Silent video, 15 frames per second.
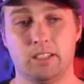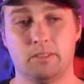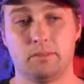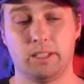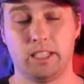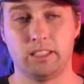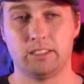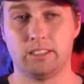
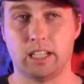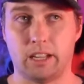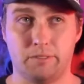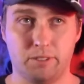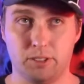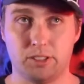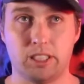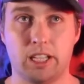because I
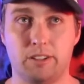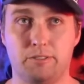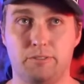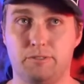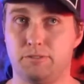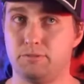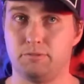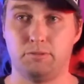feel
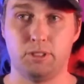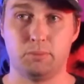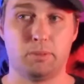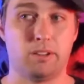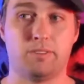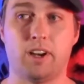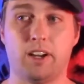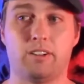safe with
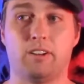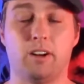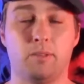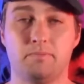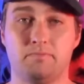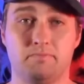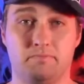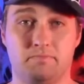my
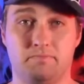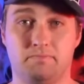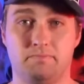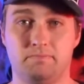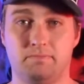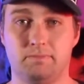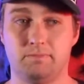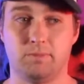firearm
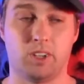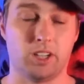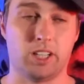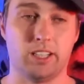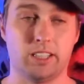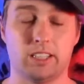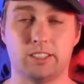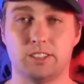
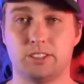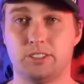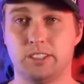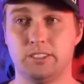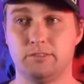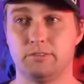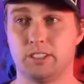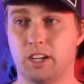walking down the
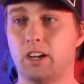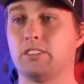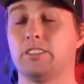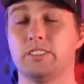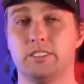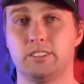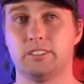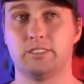street,
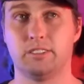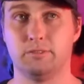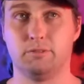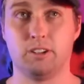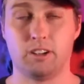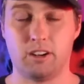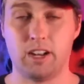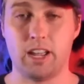regardless of
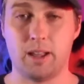where I